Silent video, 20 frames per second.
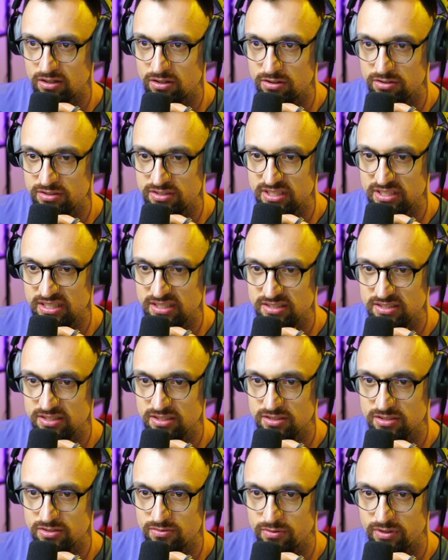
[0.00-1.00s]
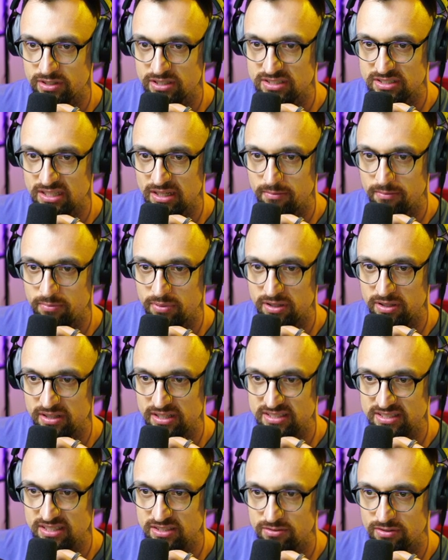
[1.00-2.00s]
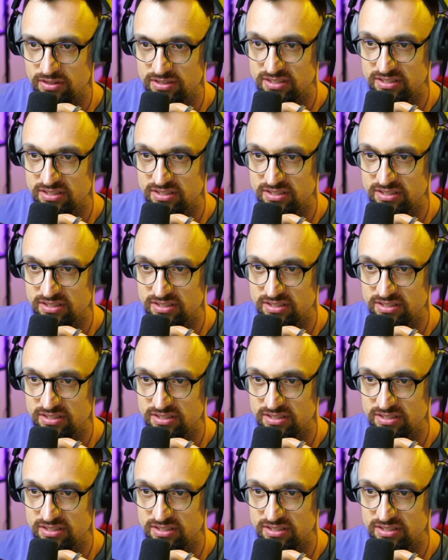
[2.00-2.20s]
Consensus, for example, etc.,